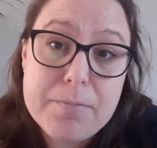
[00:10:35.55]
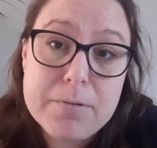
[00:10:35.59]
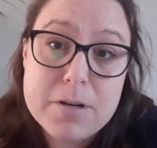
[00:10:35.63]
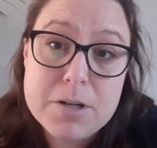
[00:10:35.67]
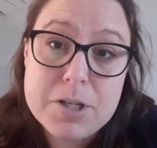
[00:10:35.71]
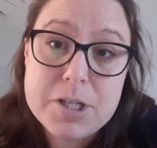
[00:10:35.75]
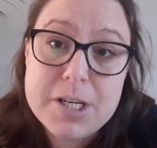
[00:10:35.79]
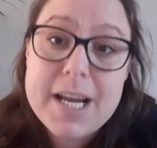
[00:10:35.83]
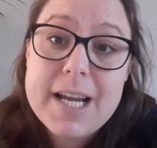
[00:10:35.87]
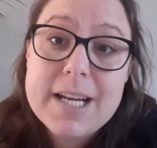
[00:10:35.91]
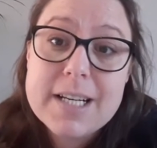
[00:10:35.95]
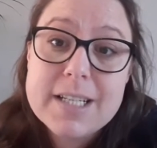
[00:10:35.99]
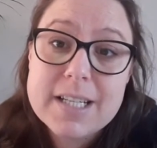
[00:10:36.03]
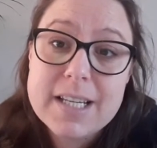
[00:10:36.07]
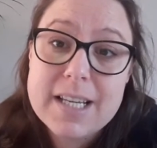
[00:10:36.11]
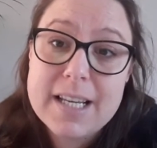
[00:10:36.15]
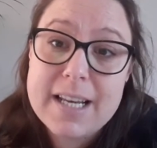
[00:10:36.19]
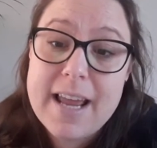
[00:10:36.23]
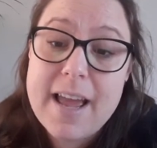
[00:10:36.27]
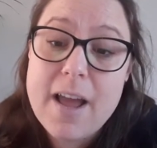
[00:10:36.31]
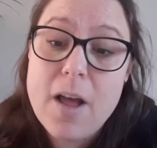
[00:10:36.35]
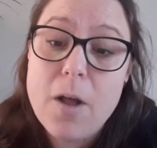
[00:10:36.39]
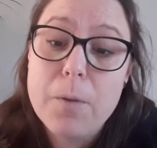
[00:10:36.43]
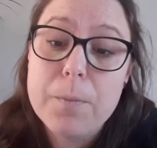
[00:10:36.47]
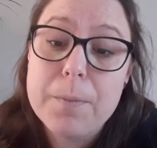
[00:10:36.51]
project can
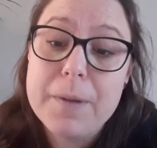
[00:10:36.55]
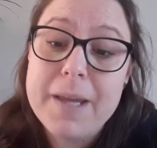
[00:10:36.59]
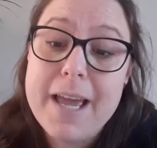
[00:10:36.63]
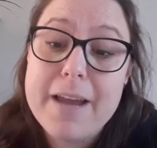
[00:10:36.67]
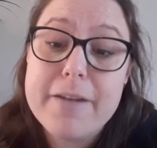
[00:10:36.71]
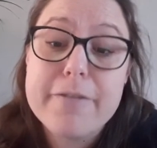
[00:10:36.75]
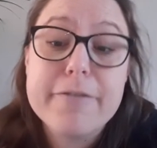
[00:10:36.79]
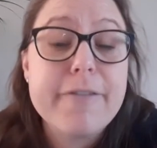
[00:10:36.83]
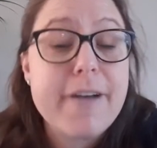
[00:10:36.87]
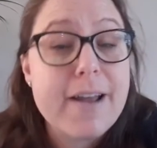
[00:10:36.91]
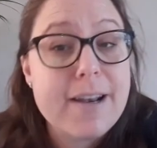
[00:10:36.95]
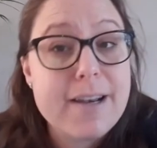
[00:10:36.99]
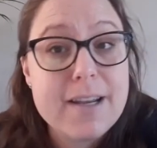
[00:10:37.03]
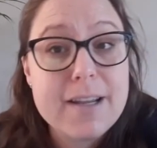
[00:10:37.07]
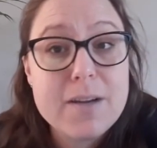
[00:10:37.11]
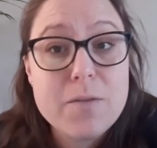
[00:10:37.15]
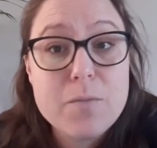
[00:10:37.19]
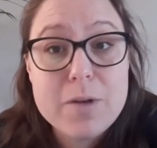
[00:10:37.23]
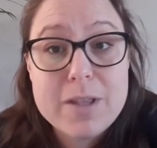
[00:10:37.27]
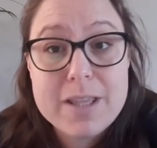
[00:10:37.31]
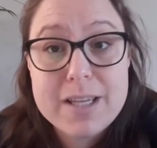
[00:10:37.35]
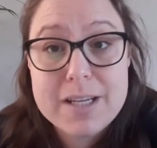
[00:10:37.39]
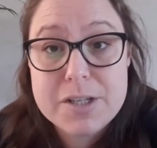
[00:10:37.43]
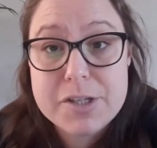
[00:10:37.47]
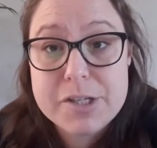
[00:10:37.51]
help get funding
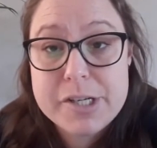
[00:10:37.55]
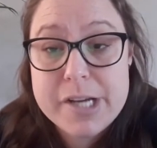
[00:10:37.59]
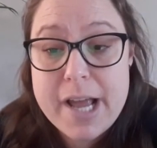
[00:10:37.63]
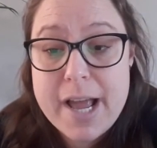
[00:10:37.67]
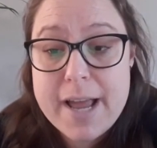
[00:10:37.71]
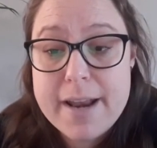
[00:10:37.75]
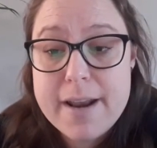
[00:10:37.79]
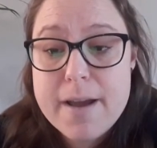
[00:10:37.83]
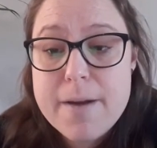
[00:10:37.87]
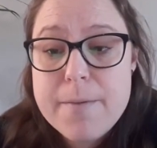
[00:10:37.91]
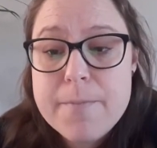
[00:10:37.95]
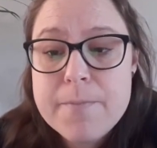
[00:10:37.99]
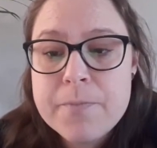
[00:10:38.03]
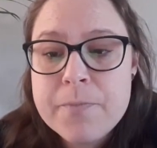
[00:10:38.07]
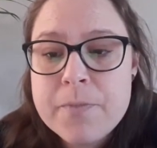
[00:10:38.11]
within China,